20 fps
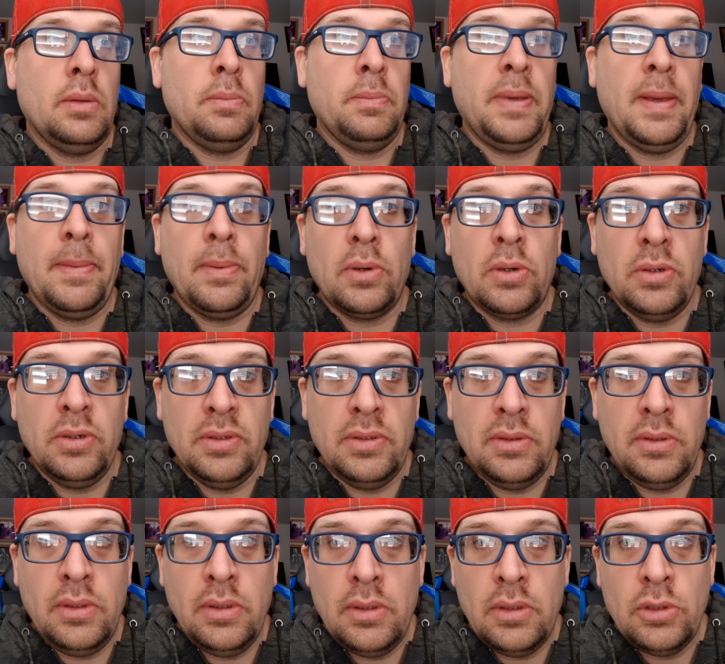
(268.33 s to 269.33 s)
people
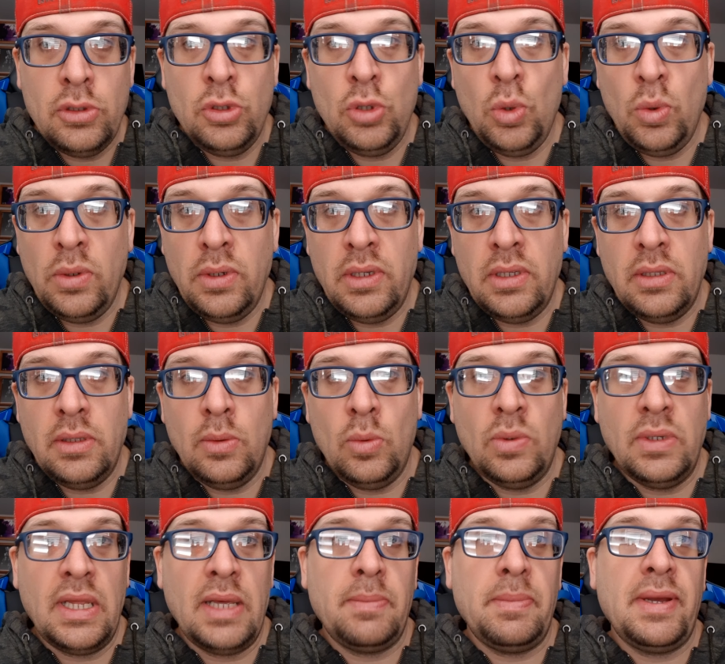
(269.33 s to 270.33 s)
could tune in.
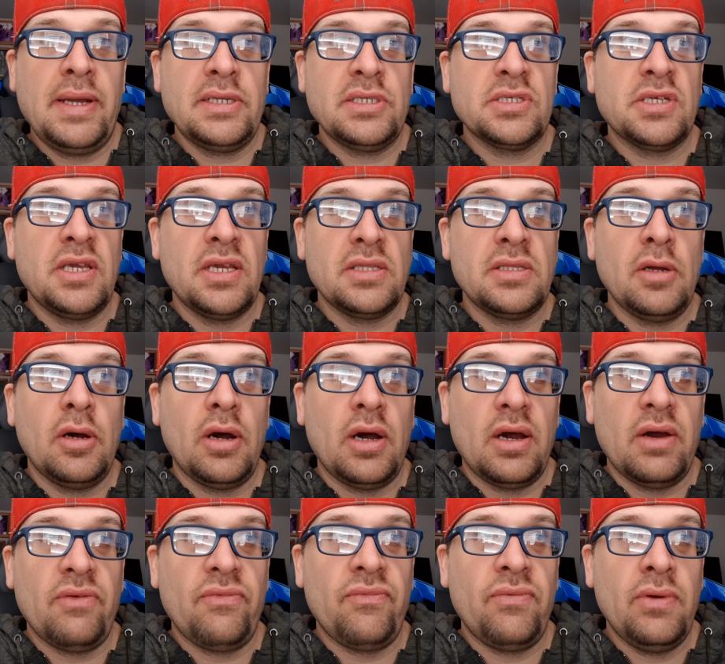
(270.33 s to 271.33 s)
When that match kicked
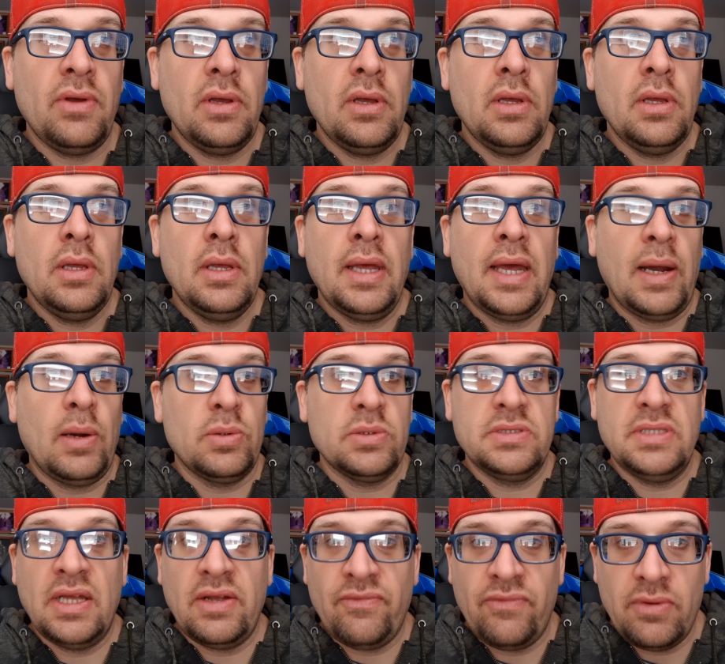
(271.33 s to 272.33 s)
off, I was
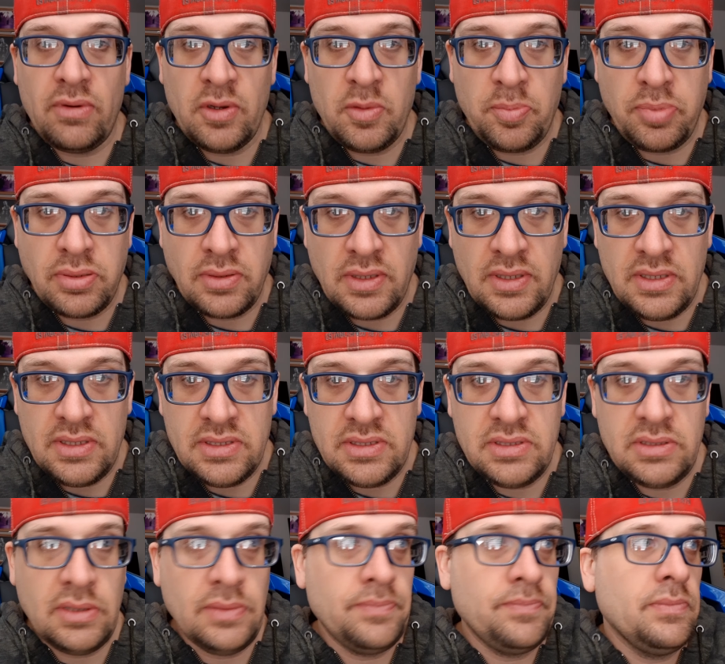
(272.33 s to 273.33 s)
not very
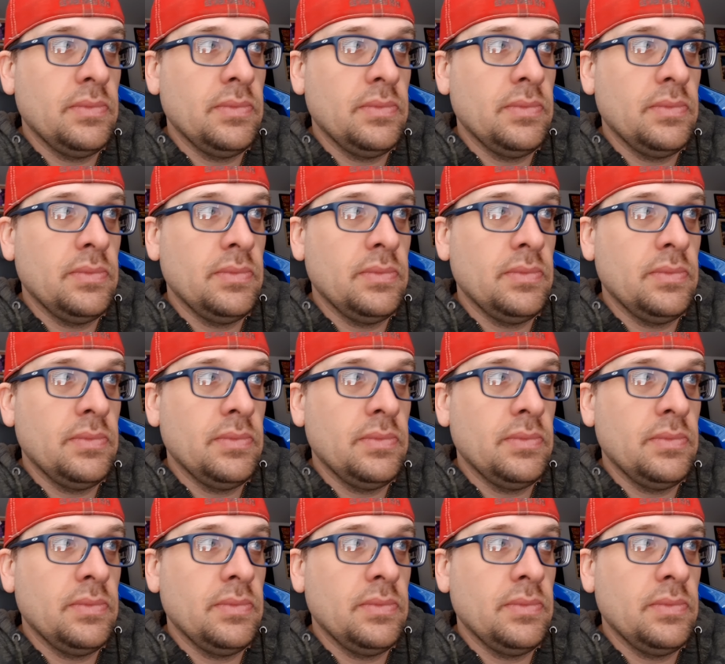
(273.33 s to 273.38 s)
pleased.